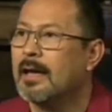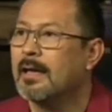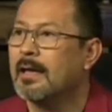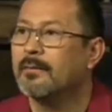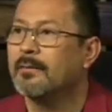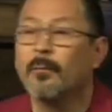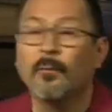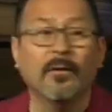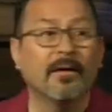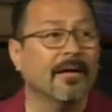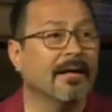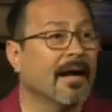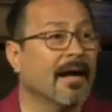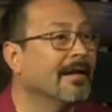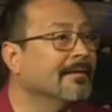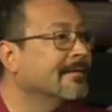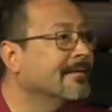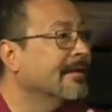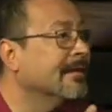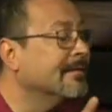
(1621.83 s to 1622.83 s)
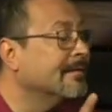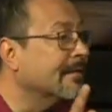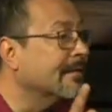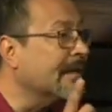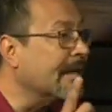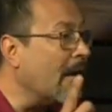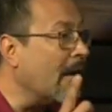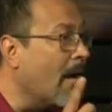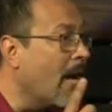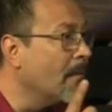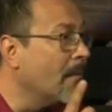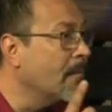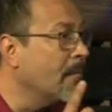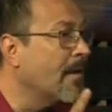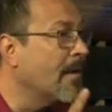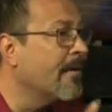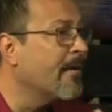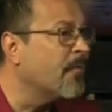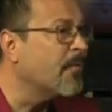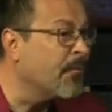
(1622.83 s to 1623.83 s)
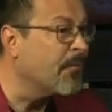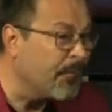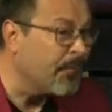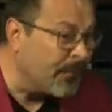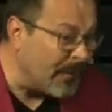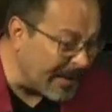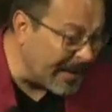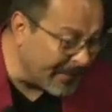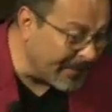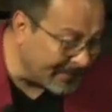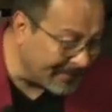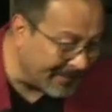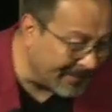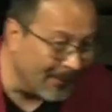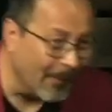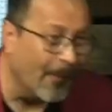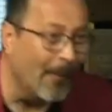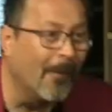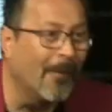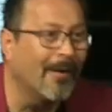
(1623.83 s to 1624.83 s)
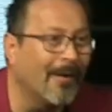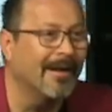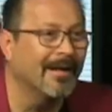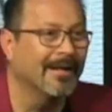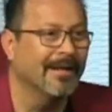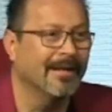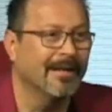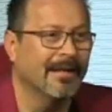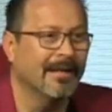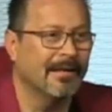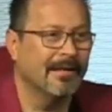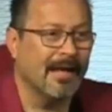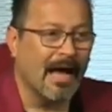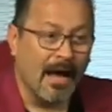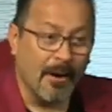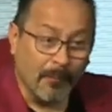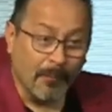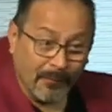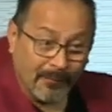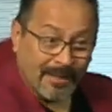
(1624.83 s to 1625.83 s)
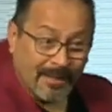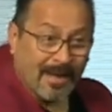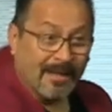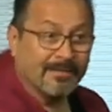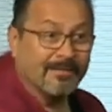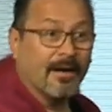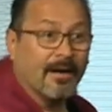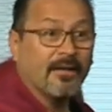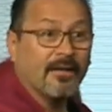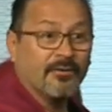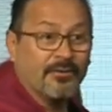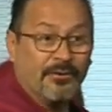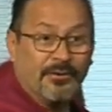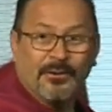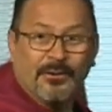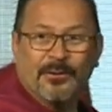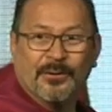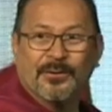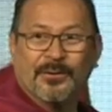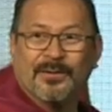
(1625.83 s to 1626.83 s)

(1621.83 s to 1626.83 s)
And the word of God says that the armor bearer feared the Lord. I will not touch you.